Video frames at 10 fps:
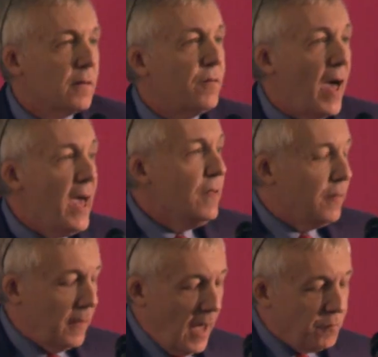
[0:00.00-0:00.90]

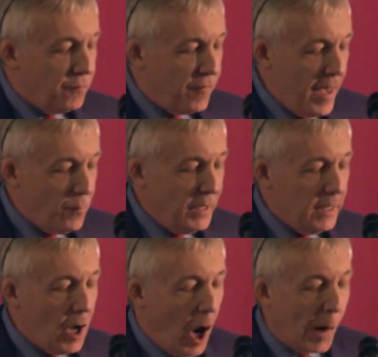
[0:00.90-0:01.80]
Faith and
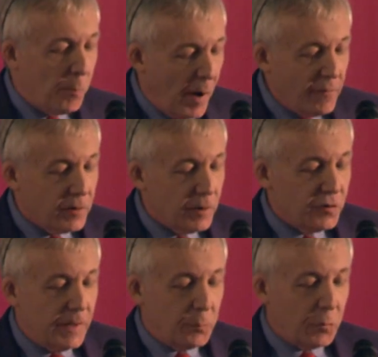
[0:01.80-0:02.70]
family are
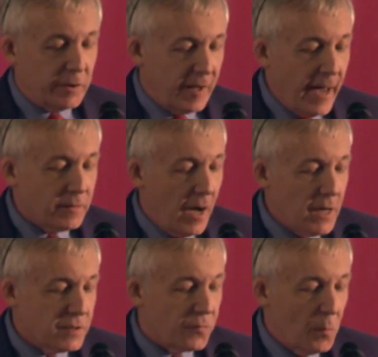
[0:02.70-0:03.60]
buffers that protect
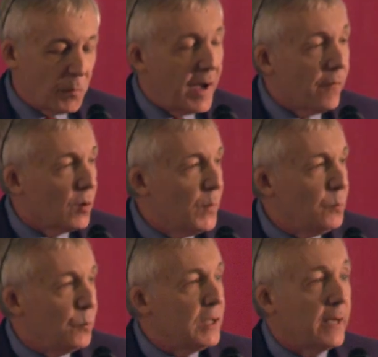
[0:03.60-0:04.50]
us from
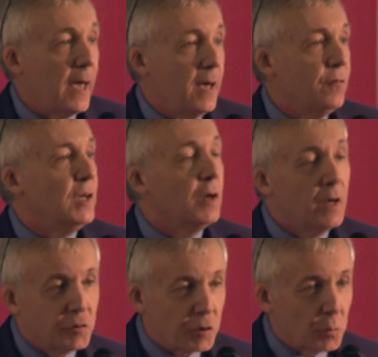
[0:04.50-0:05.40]
government behaving
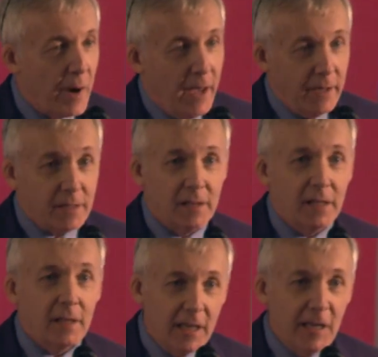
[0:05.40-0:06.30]

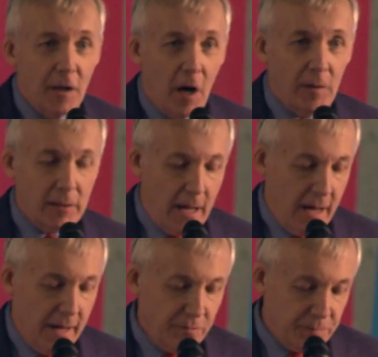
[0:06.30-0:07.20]
tyrannically in our
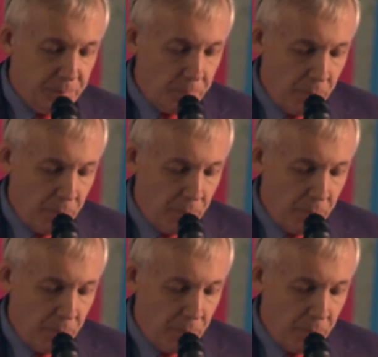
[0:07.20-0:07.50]
lives.